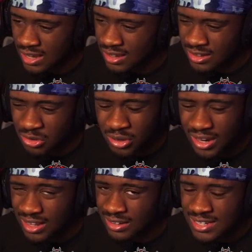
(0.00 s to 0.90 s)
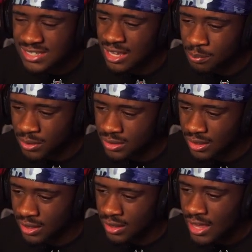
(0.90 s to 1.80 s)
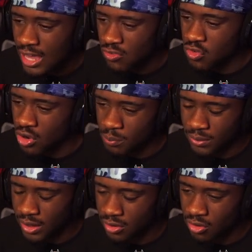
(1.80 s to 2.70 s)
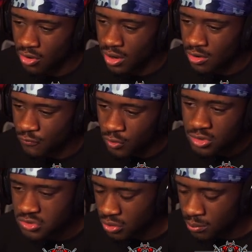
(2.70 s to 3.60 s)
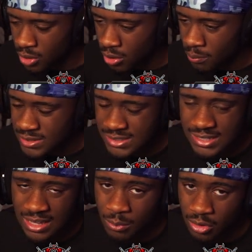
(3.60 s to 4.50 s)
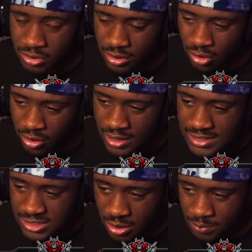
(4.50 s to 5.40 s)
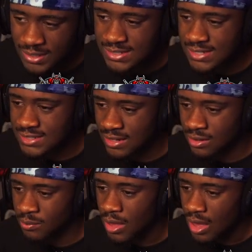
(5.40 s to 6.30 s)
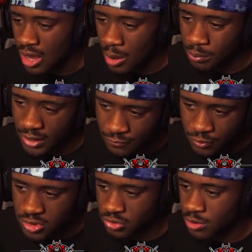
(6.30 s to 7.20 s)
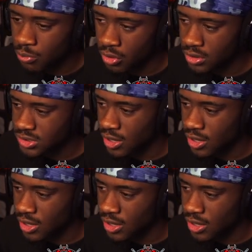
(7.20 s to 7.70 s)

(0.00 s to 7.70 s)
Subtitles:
I think you get like less input delay if you are playing on full screen mode, but since I am on a single PC setup, play full screen Borderlands.